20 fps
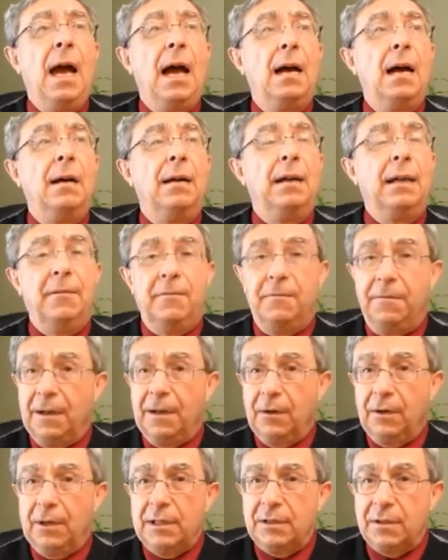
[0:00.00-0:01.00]
uh, in
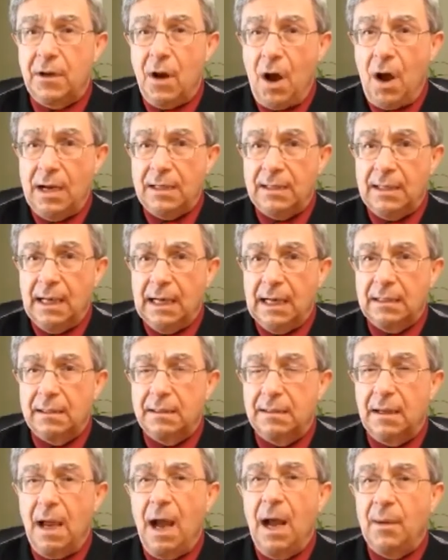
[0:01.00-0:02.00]
various
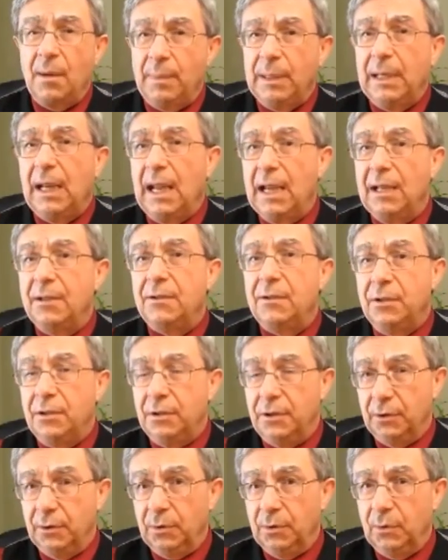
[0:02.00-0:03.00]
contexts, I began to
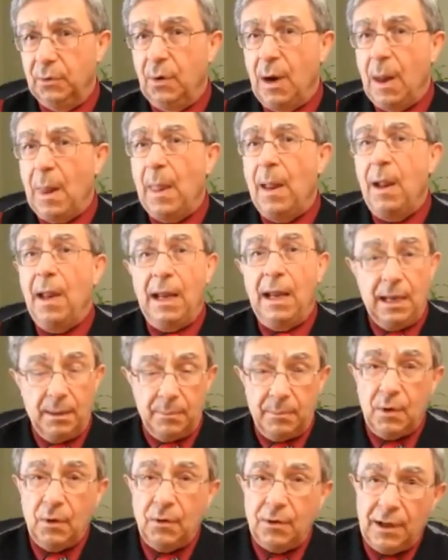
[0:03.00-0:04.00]
do
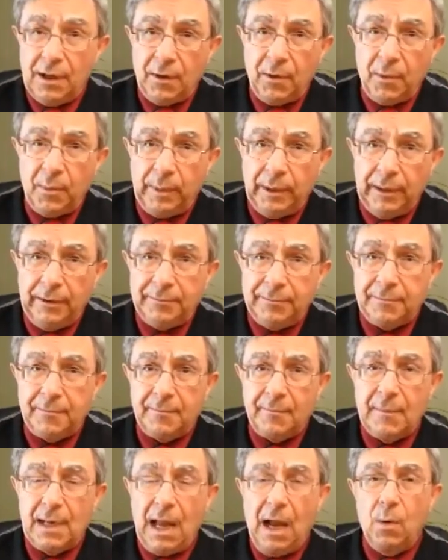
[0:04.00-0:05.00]
hypnotherapy.
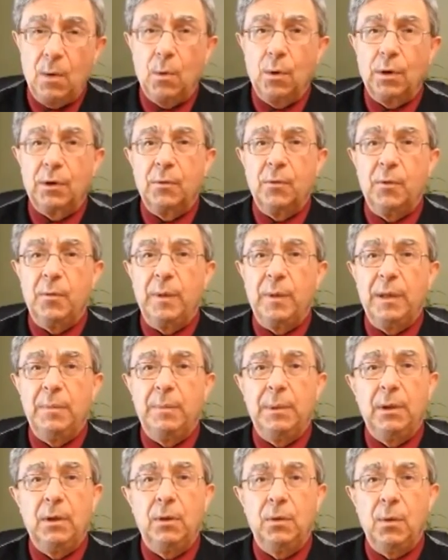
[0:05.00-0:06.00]
I worked with
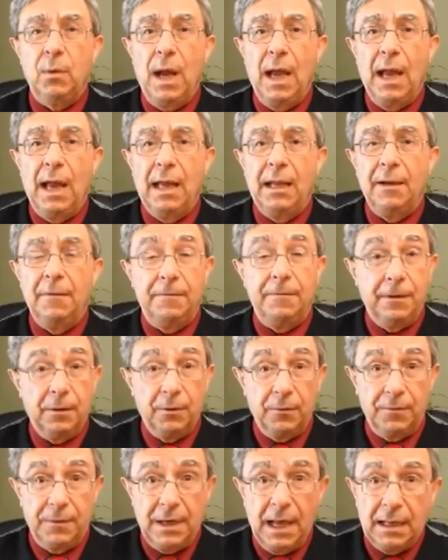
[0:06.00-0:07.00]
people who had a
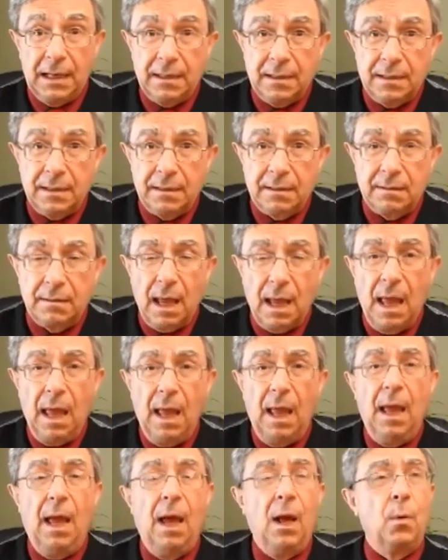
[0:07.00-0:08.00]
fear of dentists.
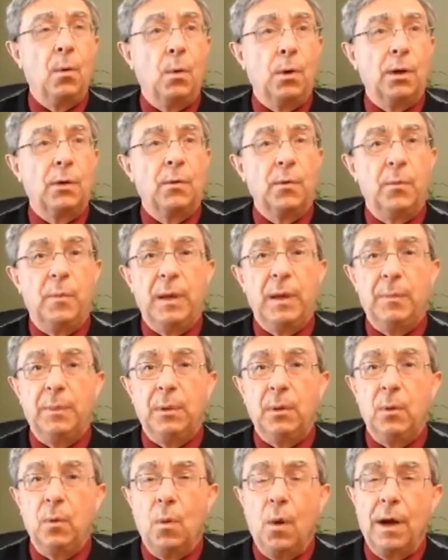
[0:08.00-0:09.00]
I worked with
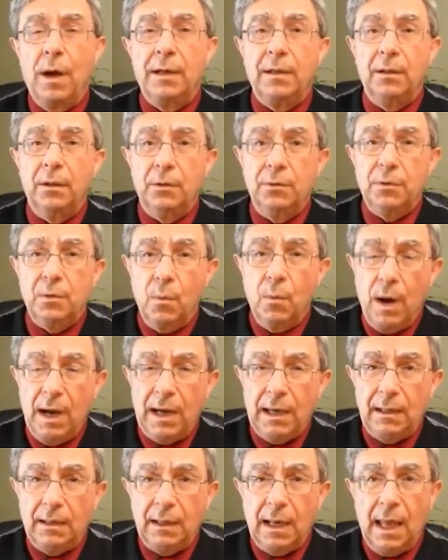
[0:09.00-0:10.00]
people who wanted to lose
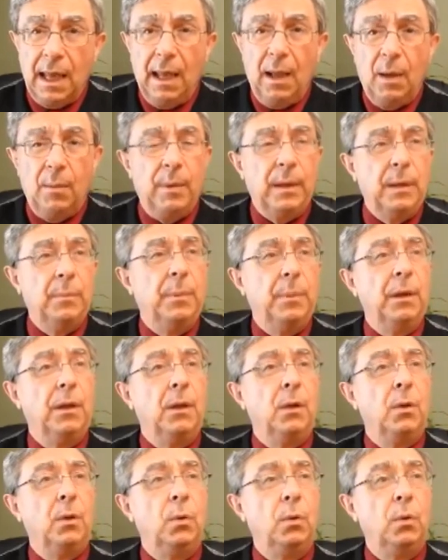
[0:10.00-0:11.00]
weight,
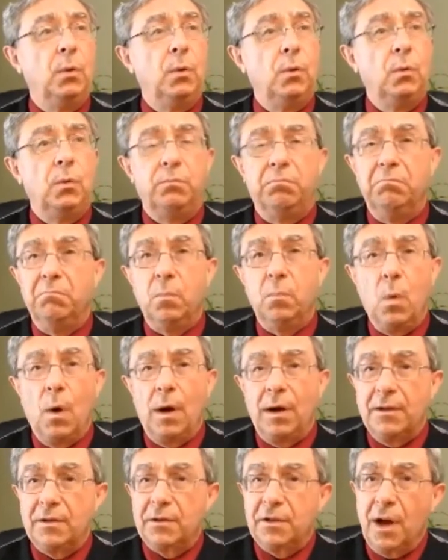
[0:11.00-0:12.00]
people who
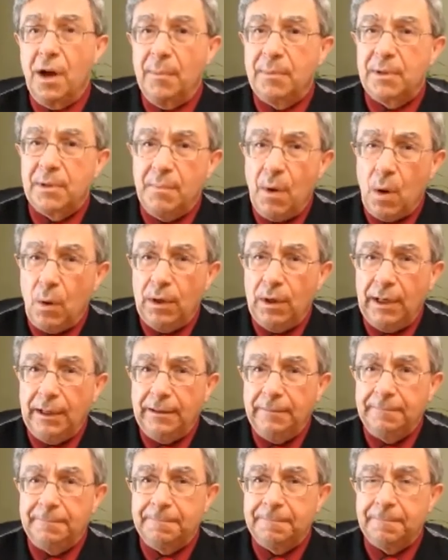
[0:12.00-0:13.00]
wanted to stop
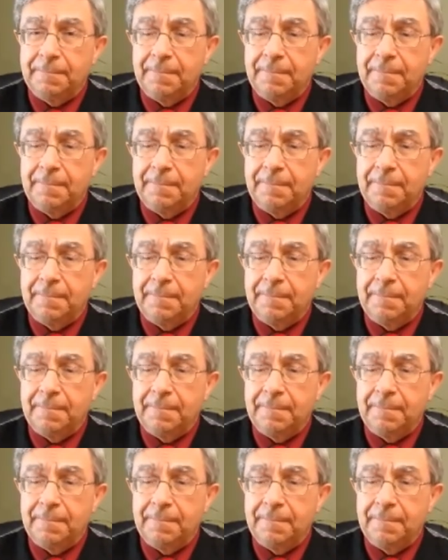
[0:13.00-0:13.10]
smoking,